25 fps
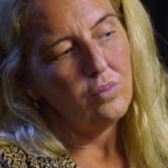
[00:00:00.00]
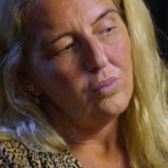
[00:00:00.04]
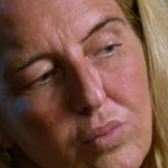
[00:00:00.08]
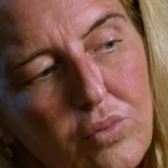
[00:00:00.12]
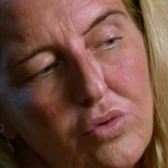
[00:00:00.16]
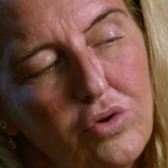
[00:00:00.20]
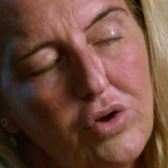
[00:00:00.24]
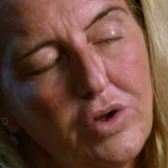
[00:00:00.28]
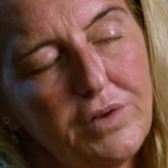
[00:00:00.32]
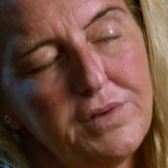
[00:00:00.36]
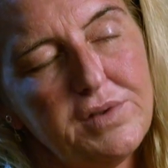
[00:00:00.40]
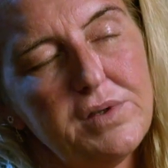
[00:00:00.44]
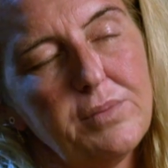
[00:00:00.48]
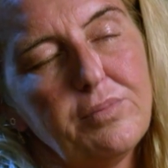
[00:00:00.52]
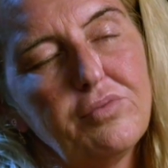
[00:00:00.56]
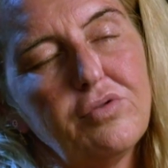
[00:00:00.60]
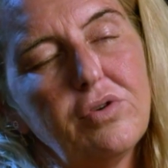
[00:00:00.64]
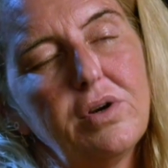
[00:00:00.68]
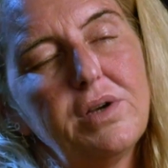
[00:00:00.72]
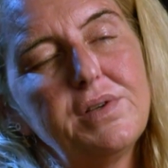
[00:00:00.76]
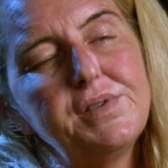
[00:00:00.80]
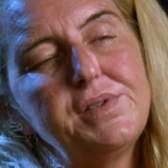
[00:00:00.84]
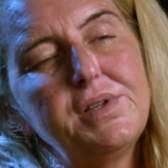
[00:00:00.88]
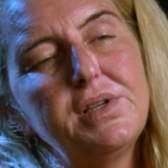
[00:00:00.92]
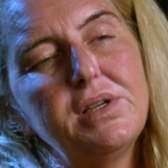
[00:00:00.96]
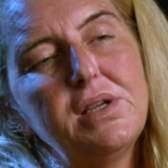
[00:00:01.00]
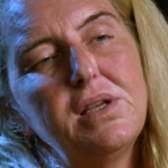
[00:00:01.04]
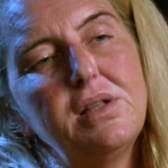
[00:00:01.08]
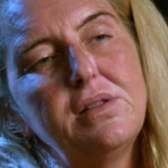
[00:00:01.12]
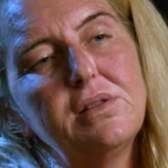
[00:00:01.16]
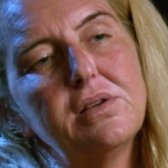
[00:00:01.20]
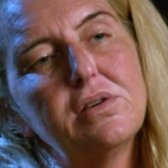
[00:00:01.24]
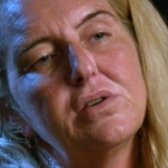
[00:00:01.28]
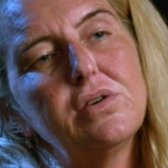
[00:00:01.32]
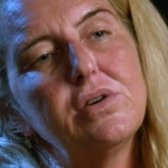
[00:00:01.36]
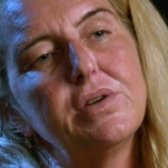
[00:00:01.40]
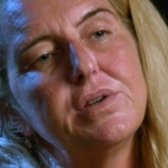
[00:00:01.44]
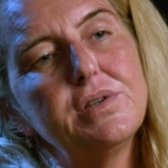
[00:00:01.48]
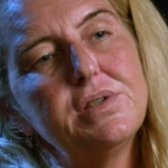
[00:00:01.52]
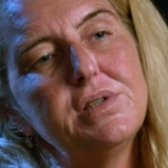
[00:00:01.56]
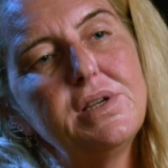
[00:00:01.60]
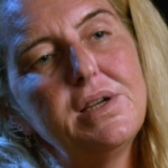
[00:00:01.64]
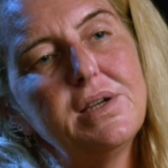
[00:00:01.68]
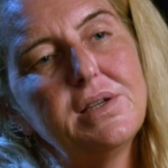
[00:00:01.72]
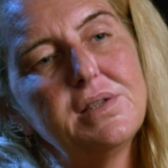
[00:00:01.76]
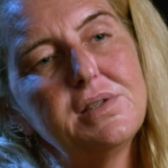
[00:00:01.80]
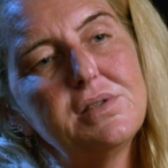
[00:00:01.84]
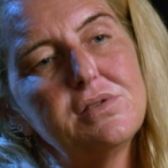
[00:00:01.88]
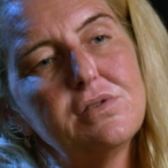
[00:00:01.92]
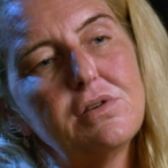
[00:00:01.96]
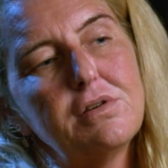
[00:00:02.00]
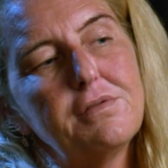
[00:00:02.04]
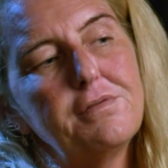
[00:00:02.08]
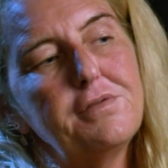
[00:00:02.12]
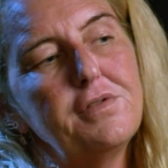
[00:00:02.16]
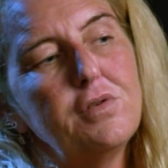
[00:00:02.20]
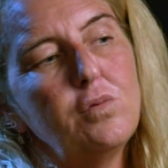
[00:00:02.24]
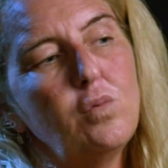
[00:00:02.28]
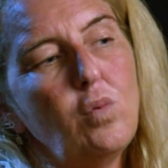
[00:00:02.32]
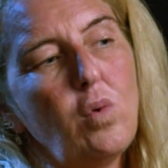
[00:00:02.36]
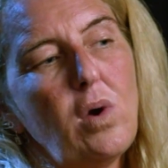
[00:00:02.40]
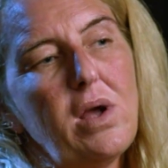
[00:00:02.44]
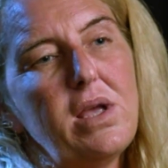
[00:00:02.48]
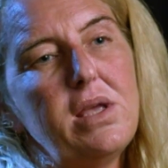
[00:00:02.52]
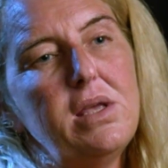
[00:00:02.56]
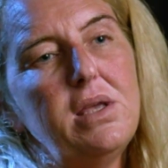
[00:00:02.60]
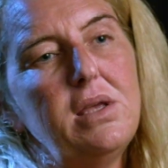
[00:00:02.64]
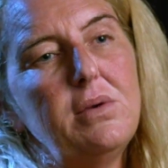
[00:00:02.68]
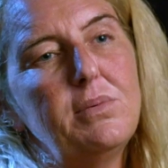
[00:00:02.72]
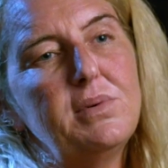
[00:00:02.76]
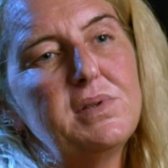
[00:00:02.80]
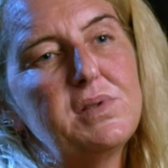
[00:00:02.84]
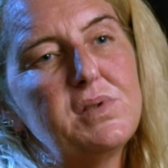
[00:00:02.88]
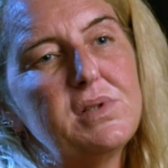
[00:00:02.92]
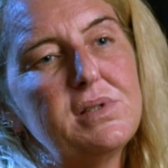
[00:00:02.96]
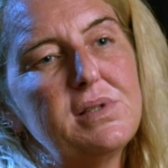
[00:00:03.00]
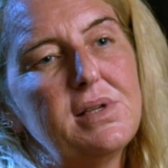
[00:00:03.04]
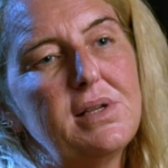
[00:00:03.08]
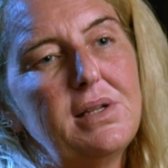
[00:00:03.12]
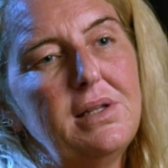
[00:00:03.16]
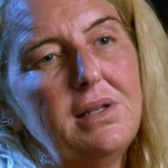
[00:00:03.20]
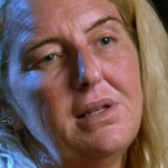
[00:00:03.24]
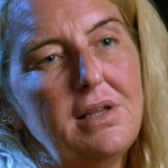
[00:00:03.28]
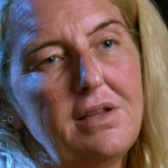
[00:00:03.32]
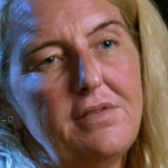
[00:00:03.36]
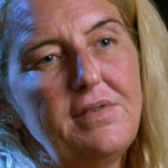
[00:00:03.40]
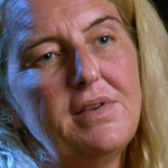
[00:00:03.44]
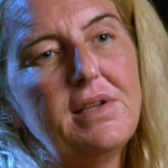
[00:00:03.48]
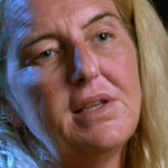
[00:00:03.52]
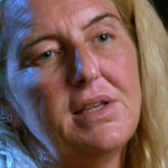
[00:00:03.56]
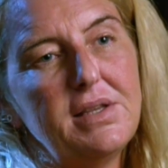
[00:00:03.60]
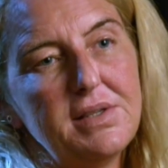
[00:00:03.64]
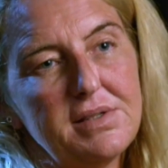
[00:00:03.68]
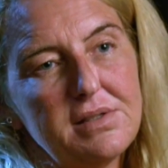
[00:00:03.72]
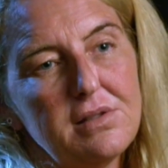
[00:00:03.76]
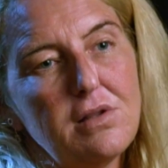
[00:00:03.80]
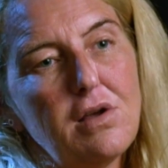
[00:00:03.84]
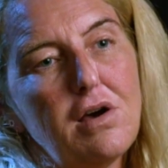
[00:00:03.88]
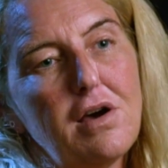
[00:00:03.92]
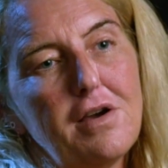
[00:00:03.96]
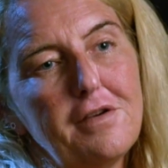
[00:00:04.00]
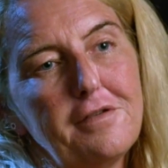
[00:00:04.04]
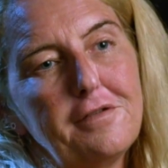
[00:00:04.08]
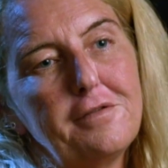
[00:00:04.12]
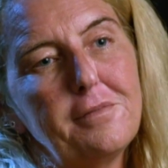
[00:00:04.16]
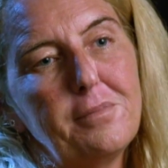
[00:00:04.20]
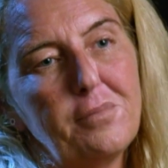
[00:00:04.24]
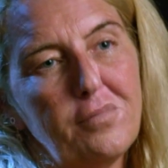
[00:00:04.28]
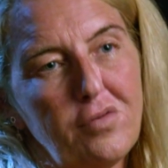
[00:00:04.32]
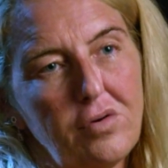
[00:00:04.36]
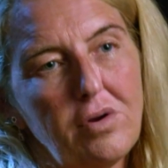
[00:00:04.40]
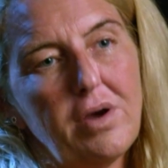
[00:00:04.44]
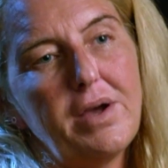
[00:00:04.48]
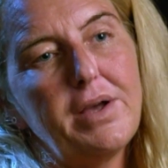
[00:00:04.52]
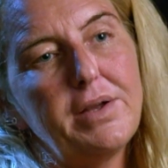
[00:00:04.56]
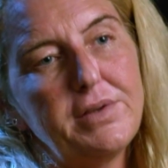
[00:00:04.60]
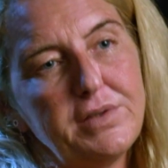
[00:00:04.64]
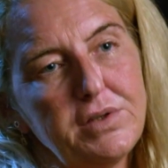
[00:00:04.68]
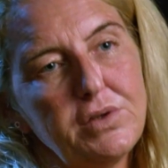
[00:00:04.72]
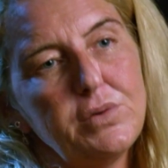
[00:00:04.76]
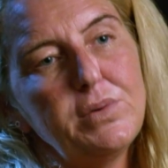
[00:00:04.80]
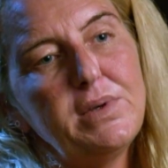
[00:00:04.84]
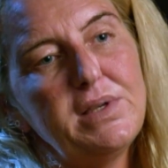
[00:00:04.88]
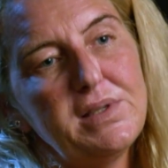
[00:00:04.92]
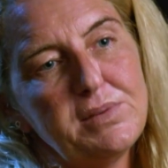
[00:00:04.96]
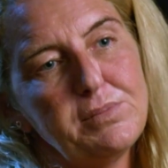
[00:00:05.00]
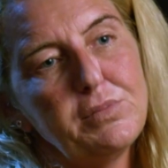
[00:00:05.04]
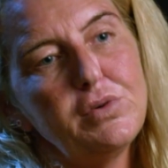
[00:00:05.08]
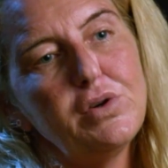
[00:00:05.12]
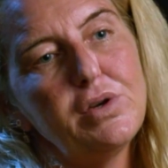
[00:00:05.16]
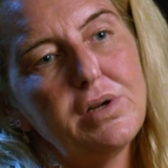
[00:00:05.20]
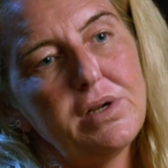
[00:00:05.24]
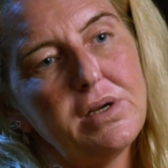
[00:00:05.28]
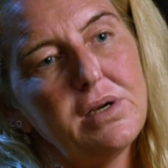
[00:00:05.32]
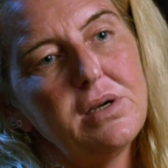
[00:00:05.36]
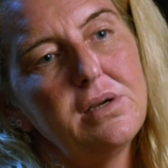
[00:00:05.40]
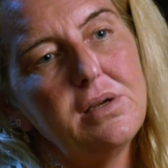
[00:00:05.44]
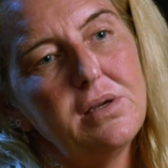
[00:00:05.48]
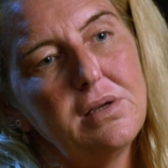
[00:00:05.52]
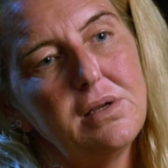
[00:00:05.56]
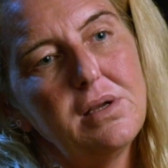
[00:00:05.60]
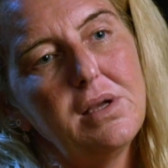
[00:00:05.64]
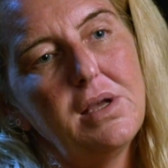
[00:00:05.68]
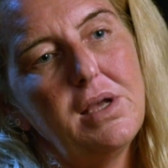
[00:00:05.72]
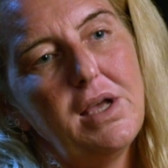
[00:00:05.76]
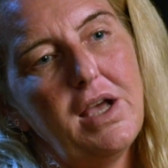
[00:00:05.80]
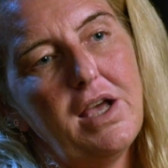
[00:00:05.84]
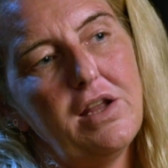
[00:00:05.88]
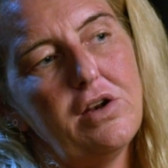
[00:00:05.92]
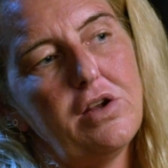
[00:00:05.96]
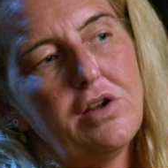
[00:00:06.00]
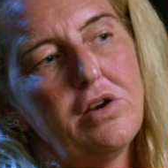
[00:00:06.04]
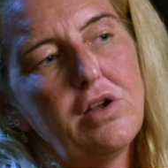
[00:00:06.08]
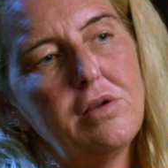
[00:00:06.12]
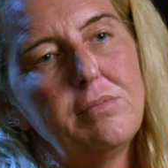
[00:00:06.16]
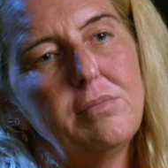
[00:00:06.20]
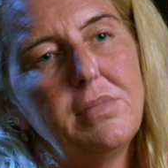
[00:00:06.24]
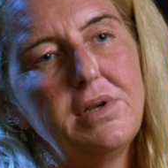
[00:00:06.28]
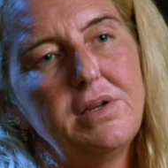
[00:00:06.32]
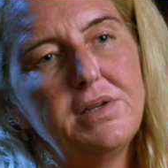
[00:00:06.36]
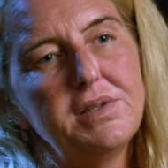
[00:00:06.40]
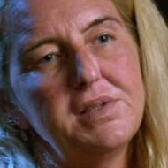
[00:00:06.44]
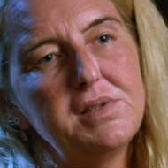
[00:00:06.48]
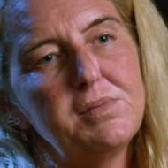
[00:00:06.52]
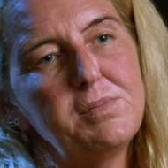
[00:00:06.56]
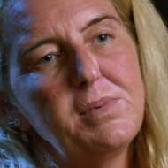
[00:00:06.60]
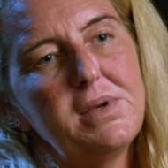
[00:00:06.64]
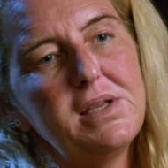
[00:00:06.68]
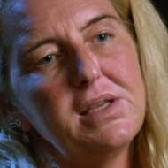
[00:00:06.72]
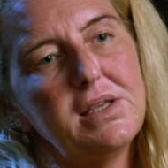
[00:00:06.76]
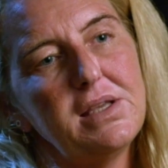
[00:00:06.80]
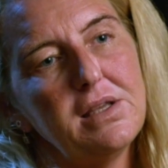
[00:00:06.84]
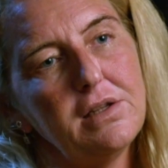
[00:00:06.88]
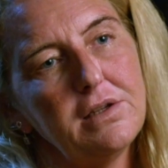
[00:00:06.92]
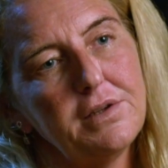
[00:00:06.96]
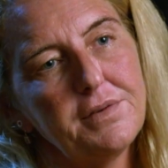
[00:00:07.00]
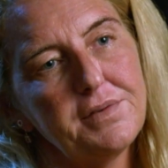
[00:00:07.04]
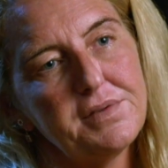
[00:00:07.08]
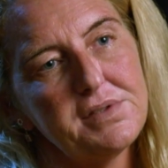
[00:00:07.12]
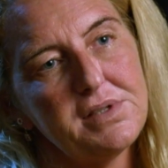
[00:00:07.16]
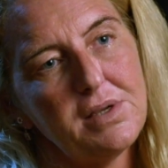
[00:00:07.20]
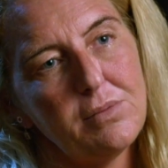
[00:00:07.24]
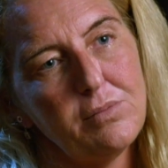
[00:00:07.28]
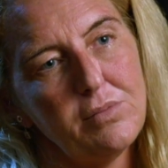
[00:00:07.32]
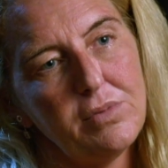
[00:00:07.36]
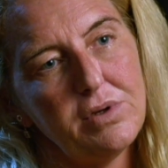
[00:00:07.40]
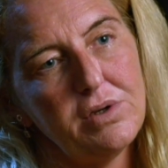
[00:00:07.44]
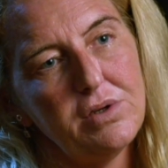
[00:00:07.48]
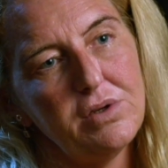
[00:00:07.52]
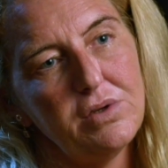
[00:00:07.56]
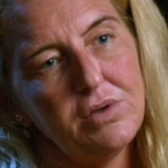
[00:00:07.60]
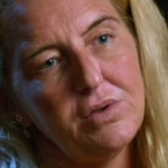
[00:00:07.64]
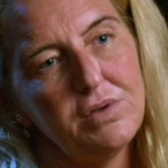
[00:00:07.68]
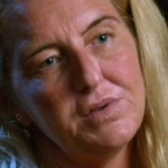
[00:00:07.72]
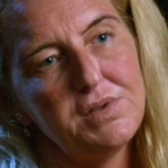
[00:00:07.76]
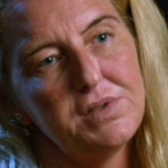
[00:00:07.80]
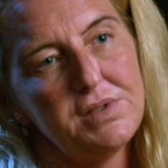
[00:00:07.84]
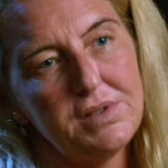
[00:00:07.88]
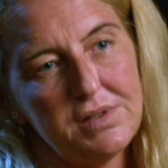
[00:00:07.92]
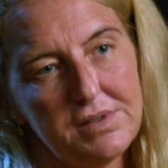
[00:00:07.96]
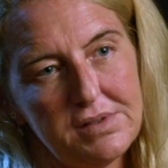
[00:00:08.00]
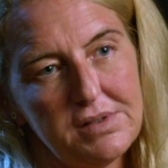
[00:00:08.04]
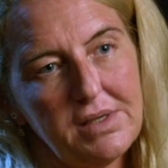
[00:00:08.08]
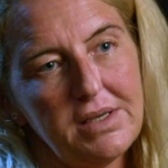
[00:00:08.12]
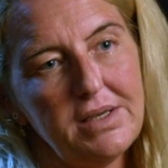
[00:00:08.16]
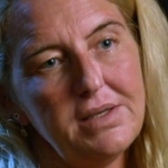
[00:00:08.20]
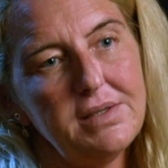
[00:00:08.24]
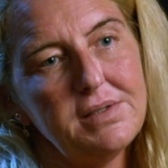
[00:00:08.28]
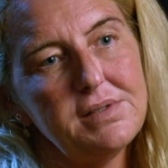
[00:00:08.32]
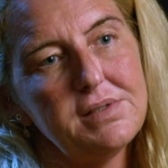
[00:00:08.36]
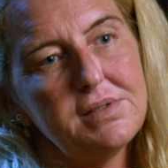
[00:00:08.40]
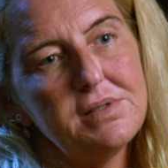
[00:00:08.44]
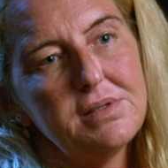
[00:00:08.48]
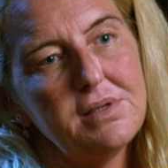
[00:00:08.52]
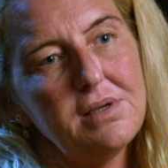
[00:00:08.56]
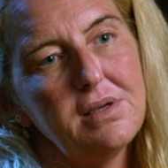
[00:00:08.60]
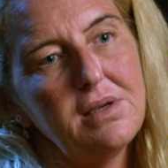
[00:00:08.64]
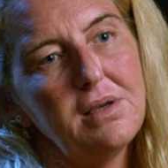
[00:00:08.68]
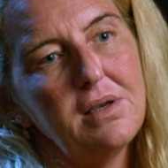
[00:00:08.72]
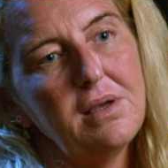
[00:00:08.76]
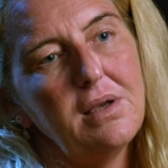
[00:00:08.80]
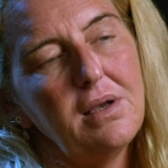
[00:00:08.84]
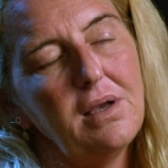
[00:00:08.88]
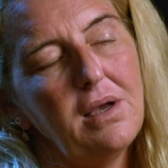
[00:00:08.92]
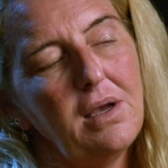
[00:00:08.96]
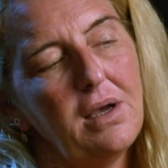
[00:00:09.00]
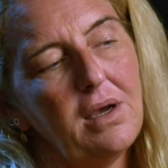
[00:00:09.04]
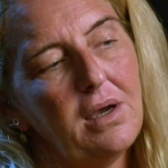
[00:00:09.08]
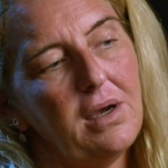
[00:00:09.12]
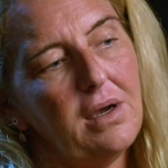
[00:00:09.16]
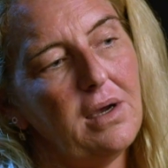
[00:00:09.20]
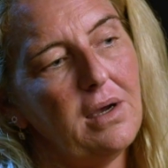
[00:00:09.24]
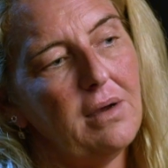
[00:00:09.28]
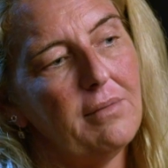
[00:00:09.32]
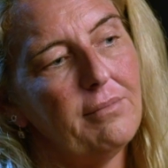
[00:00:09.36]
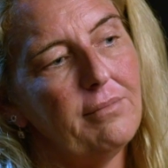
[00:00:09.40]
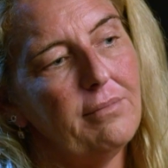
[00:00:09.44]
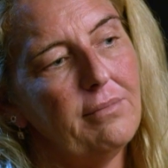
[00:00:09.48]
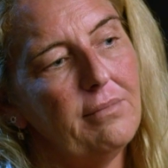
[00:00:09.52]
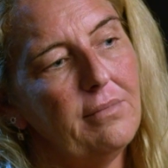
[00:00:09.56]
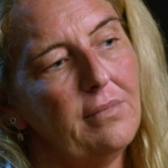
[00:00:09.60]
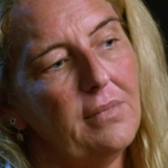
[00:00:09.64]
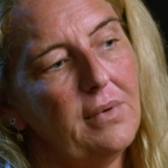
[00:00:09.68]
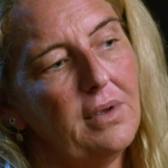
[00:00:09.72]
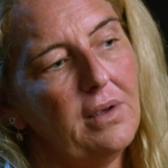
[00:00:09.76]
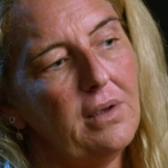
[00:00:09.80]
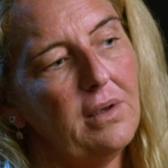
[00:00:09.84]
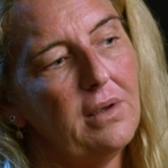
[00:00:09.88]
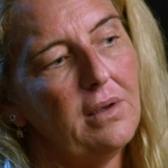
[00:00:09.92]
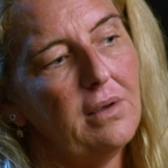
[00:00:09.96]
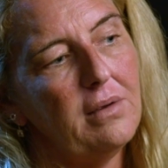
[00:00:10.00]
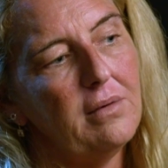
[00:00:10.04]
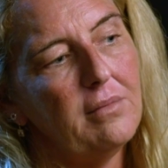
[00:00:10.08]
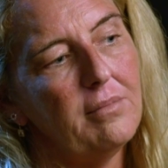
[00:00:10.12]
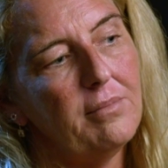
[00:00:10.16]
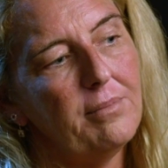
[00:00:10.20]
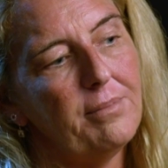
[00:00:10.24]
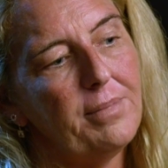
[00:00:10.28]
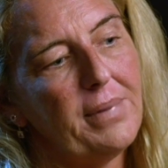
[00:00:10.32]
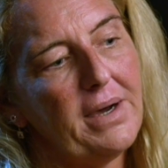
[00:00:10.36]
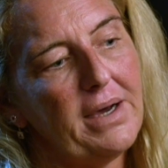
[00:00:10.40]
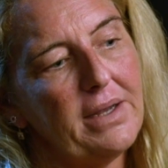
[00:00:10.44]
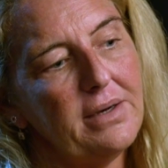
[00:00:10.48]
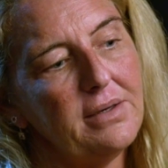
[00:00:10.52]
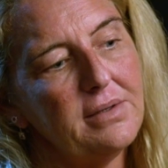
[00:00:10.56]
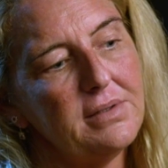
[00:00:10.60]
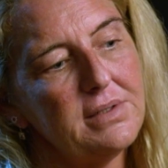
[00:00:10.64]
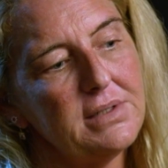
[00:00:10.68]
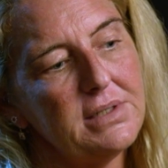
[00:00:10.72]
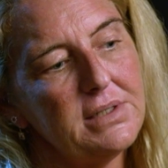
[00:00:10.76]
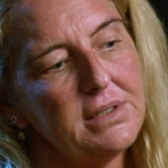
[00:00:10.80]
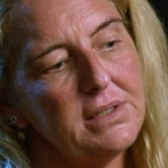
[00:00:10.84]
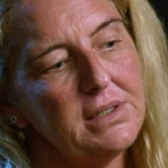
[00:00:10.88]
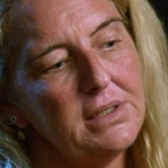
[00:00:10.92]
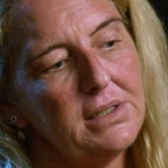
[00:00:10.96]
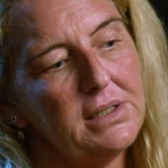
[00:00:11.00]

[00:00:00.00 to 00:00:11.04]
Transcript: not surprising in the context of the way he was living his life prior to his murder. And I don't mean to speak ill of someone who's deceased, um, but